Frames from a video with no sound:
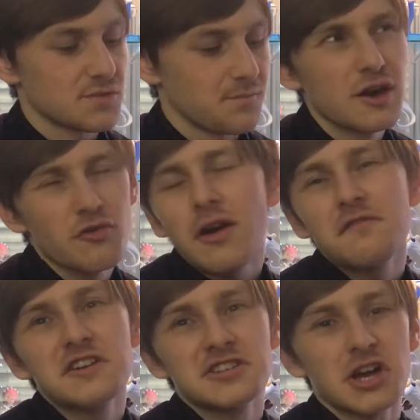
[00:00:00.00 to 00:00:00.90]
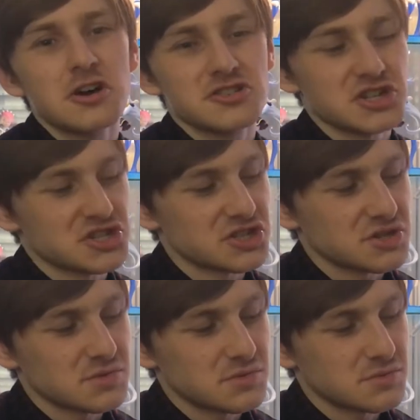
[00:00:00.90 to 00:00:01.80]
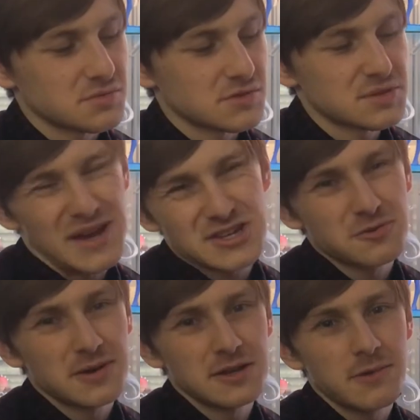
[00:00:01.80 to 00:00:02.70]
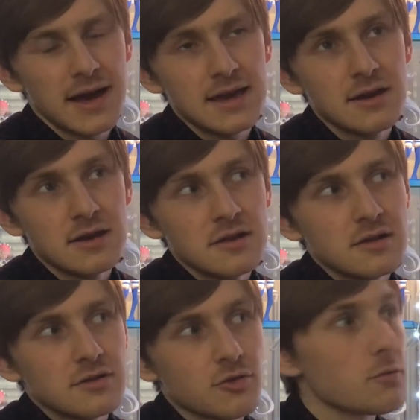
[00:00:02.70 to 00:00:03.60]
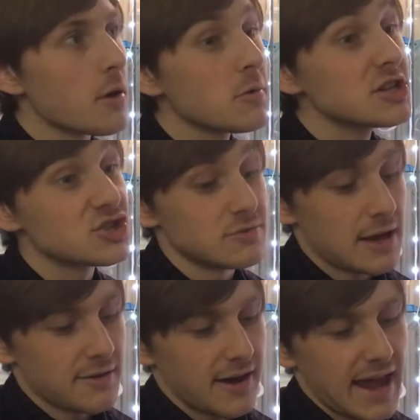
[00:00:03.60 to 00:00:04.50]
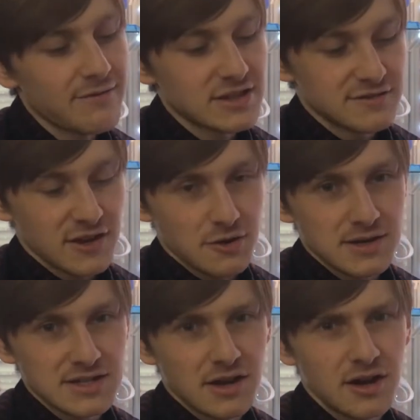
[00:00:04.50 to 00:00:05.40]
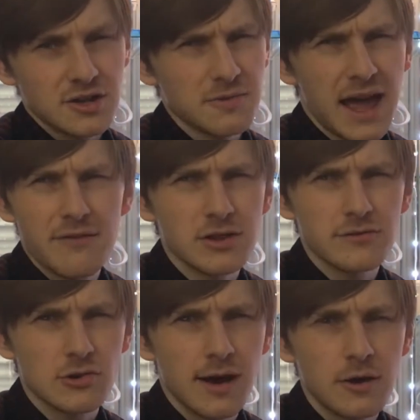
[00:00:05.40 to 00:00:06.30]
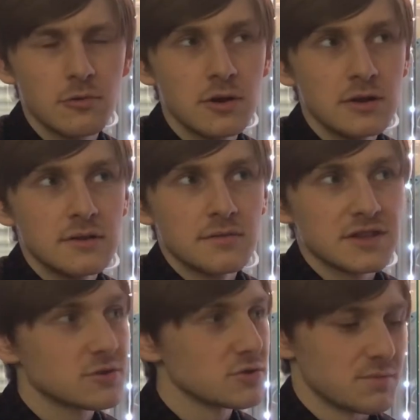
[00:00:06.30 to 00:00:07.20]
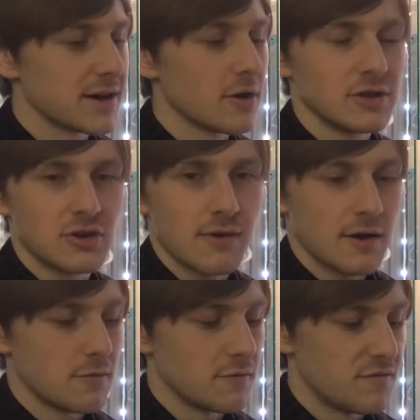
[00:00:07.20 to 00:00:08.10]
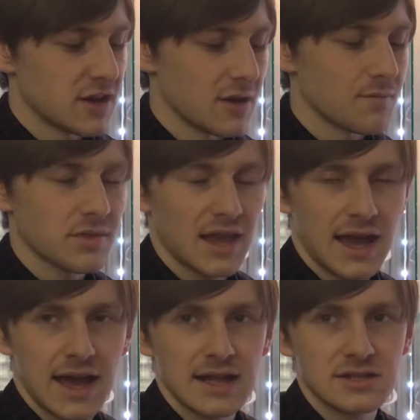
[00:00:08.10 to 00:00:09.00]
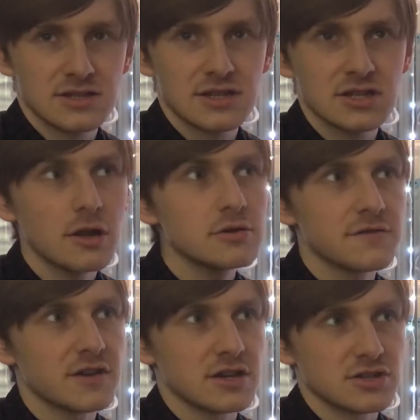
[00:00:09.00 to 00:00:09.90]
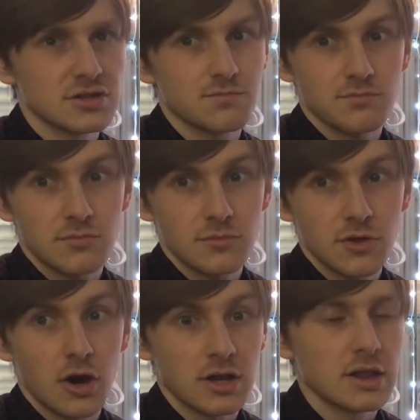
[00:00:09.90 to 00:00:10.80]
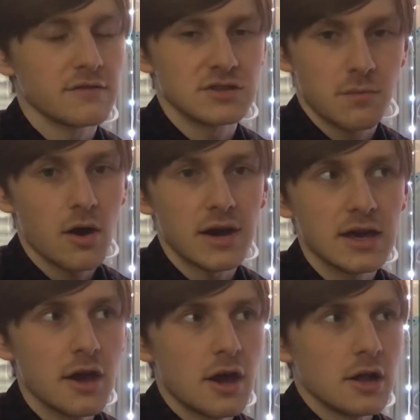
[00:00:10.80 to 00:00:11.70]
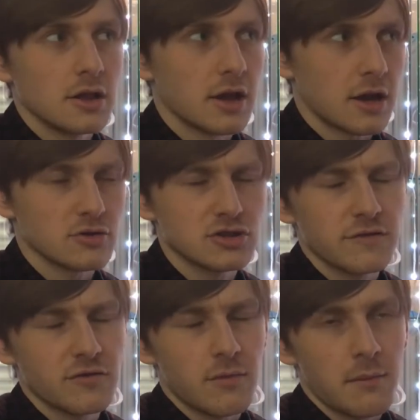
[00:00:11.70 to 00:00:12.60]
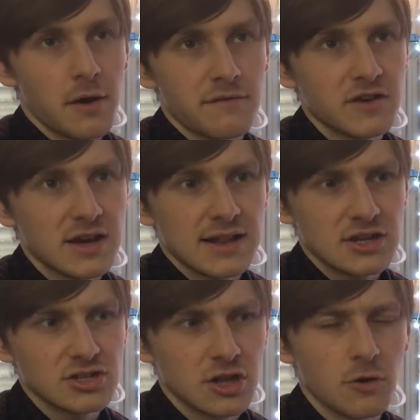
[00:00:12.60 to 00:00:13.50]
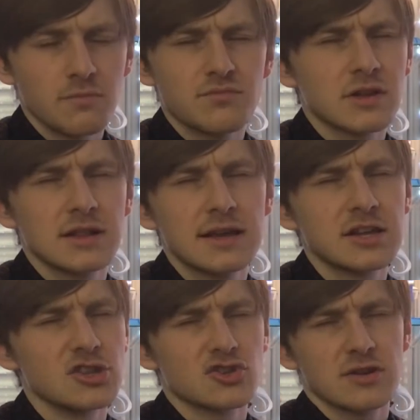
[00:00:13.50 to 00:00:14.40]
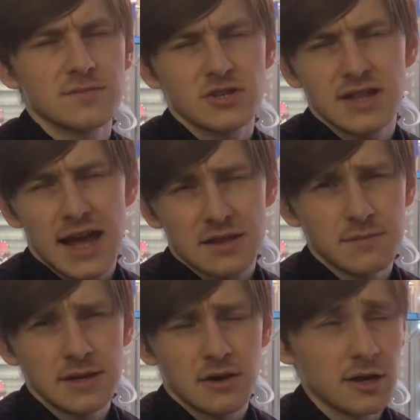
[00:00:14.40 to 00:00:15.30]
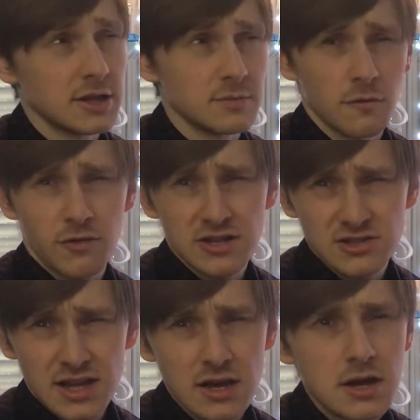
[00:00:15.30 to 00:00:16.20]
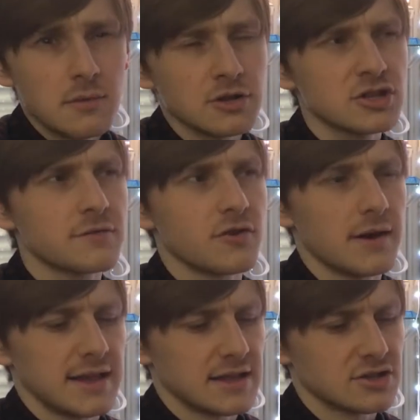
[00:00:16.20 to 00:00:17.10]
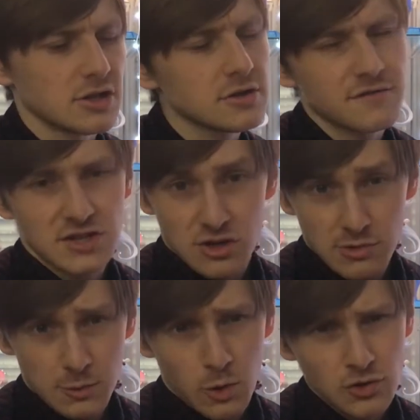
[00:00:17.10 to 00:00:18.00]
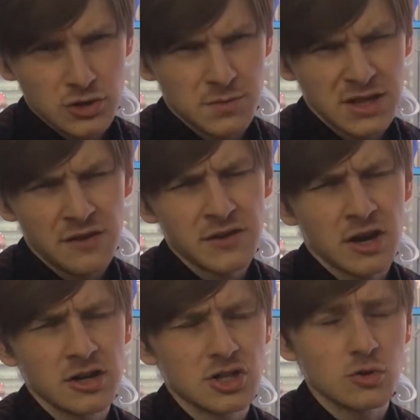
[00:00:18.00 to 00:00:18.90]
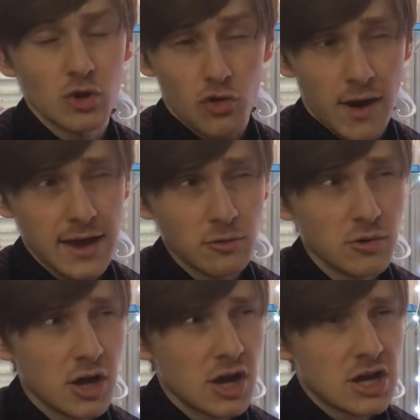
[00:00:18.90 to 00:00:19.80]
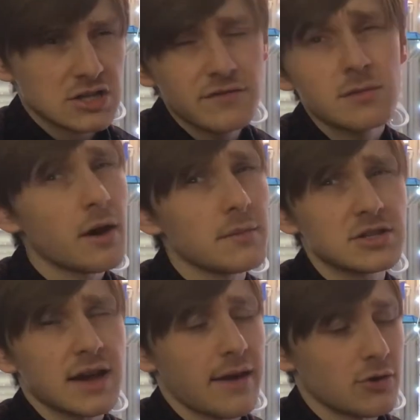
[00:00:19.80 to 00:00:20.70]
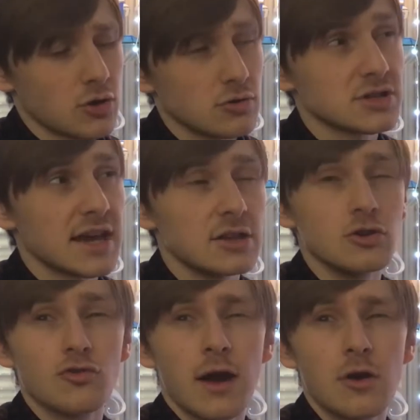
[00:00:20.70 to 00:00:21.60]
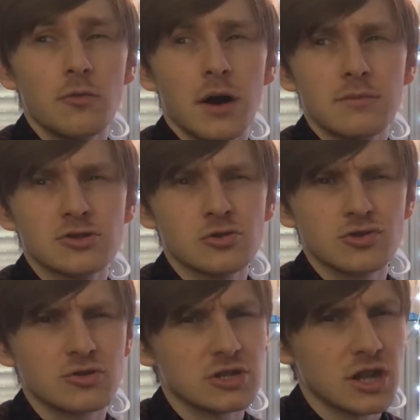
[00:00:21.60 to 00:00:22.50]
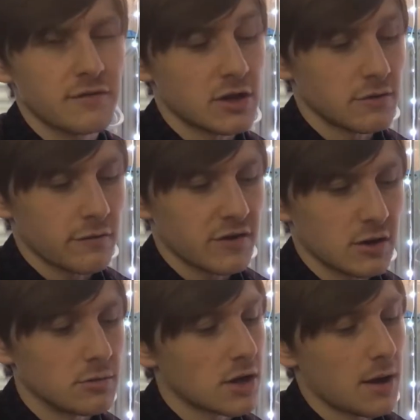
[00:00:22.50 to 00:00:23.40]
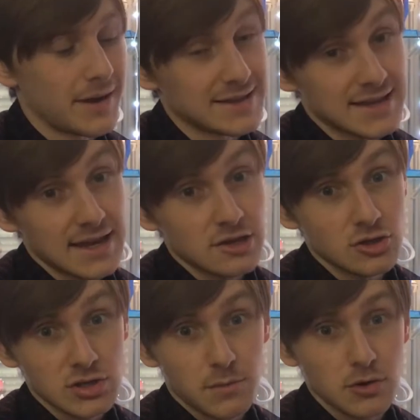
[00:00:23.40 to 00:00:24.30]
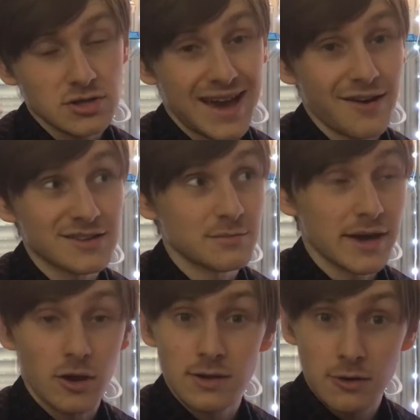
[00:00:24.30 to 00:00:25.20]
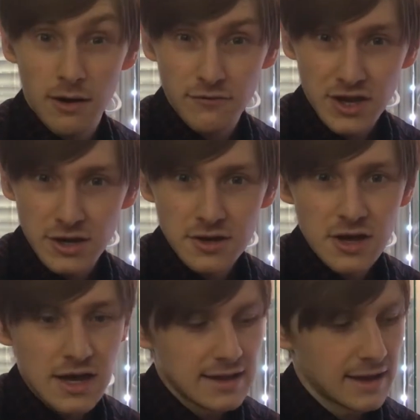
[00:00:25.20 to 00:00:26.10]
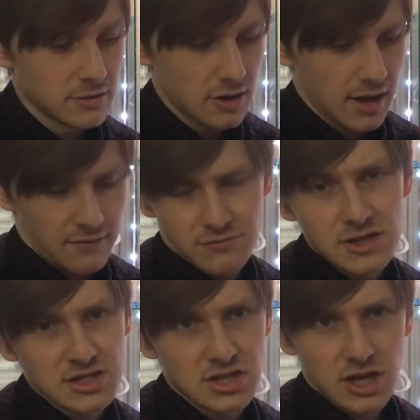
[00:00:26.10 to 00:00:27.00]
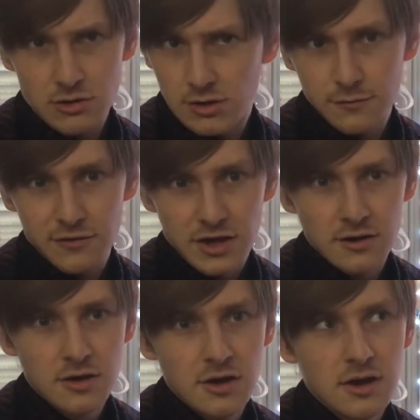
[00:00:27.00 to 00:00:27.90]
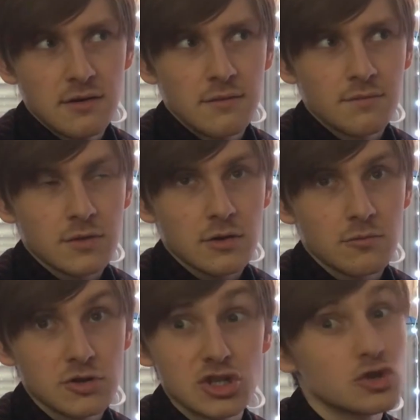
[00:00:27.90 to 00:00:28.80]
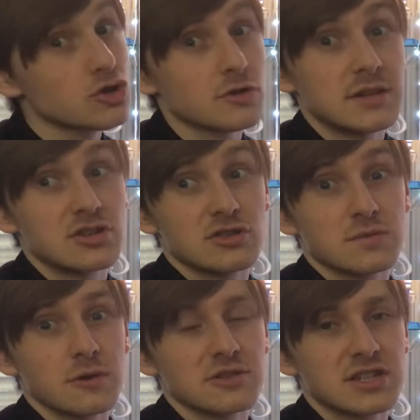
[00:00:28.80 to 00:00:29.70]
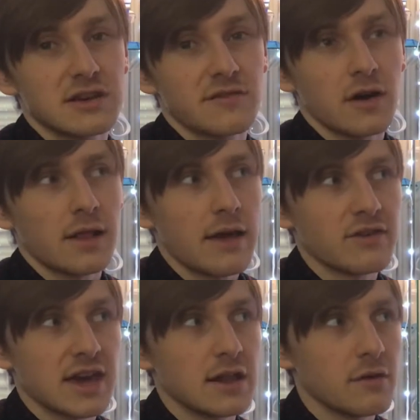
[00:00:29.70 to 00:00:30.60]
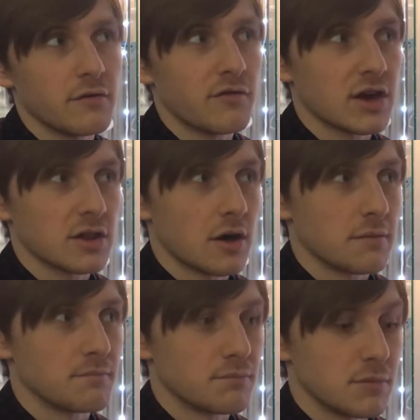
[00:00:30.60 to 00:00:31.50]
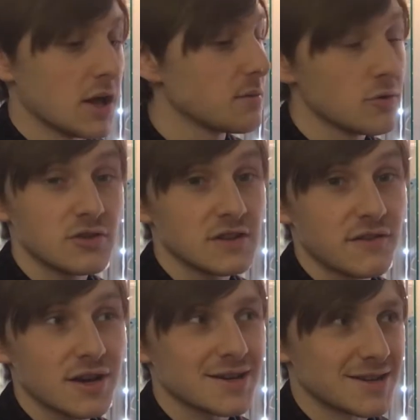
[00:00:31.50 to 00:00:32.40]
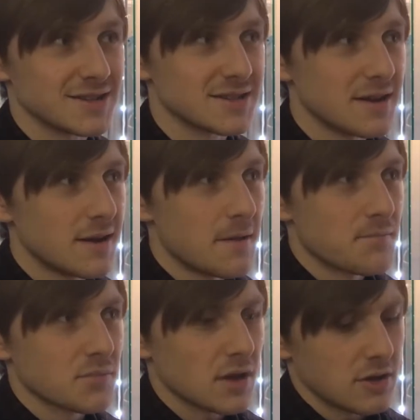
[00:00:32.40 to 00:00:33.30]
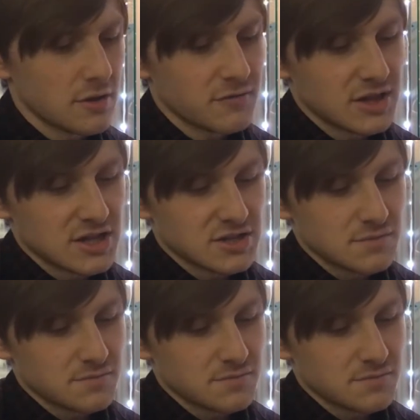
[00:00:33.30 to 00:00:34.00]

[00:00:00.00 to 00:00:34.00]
Grail figures are just special in a way, though my one issue now that I have this figure is I don't have another Grail. This was my only Grail figure, and there's loads of figures that I'd love to buy. I was looking through my figure collection. I'll link in the description, add me, I need more friends on it. I was looking through it and there's loads of figures I really want, but nothing I'd call a Grail. So for the moment I haven't got a new Grail, but I'm sure soon enough another figure will come and take the spot as my Holy Grail figure, now that I have this incredible figure. Which is also going to be interesting. I want to see if I'll ever get another figure that I like more than this figure, because I don't think there's,